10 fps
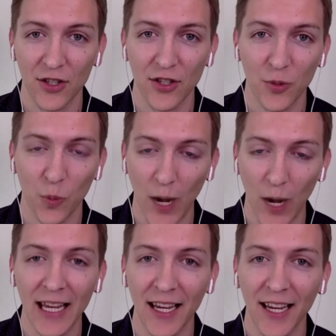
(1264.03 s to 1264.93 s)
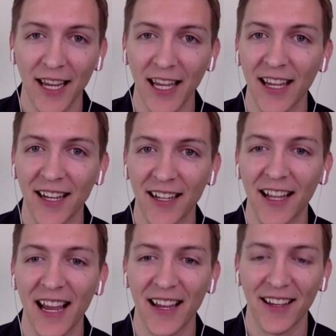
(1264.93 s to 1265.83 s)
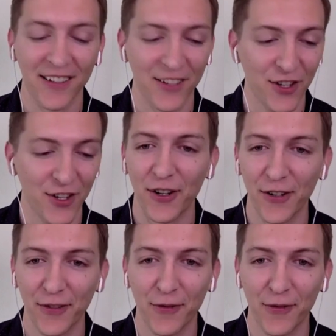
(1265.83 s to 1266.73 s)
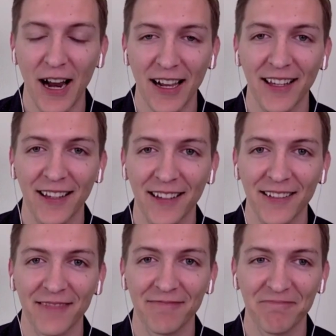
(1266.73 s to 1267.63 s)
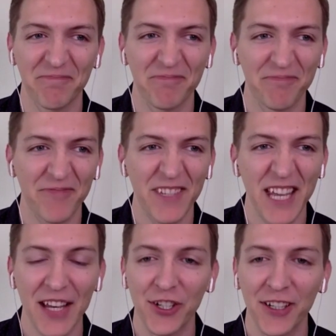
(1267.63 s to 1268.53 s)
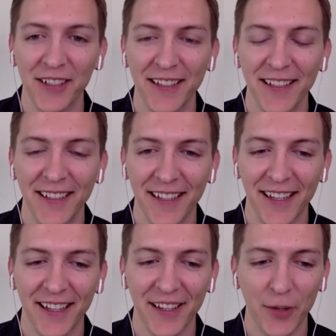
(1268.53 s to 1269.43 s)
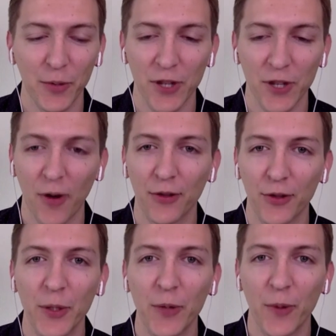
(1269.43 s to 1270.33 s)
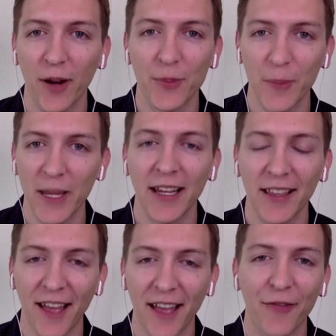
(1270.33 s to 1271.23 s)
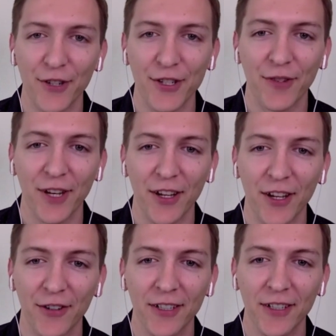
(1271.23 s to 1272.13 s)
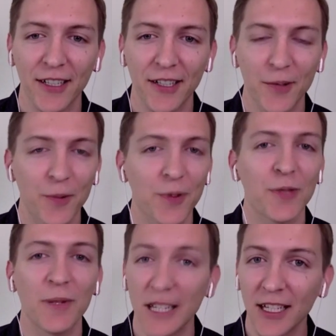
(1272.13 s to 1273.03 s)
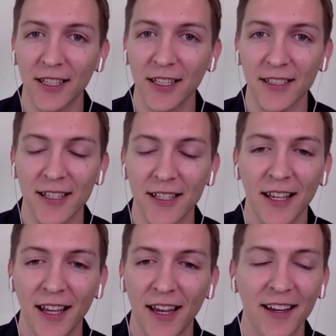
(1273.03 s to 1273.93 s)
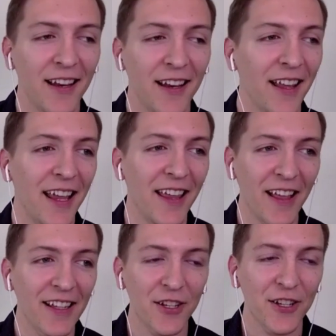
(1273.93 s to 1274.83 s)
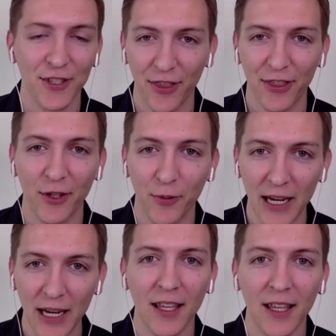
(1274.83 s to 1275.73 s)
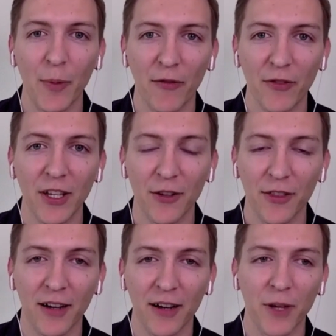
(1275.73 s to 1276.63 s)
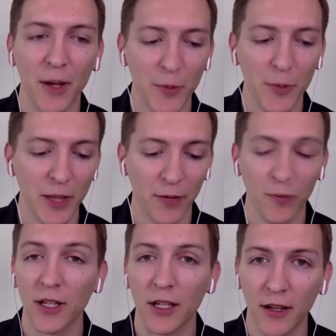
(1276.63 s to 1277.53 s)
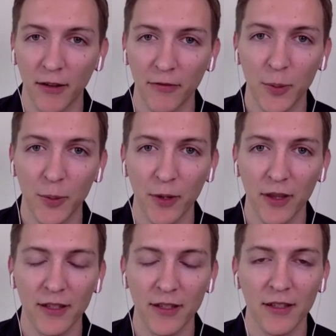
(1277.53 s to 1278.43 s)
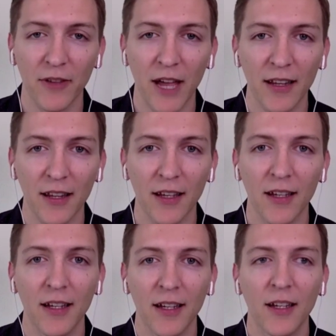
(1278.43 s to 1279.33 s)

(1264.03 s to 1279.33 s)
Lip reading: sweating and like nerve-wracking tension that was going through me when I was making that first video was ridiculous. And that's also the great thing about video that I've come to be like really comfortable with. It's the fact that